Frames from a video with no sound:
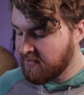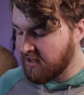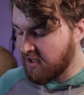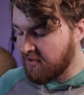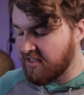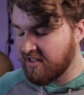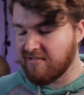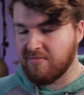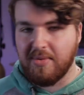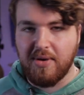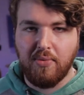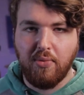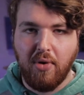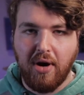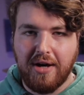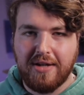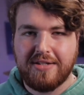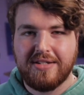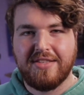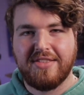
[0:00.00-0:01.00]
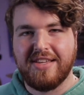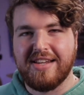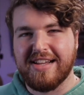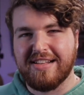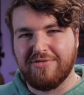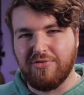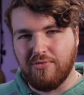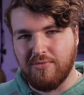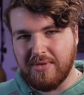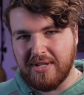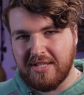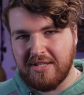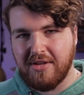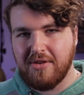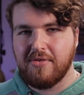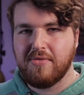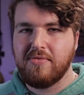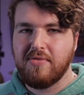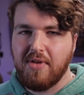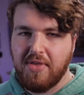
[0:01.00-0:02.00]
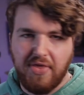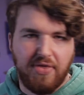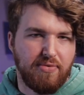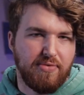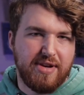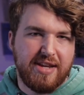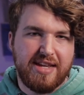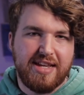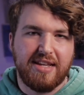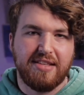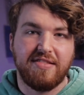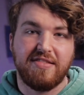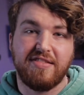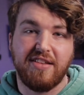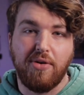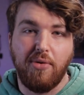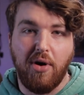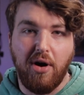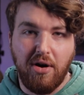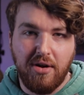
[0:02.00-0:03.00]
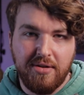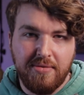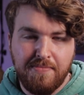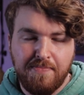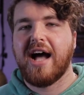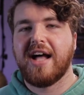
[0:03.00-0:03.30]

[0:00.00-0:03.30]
So this will be one, the next one will be two, three, and so on,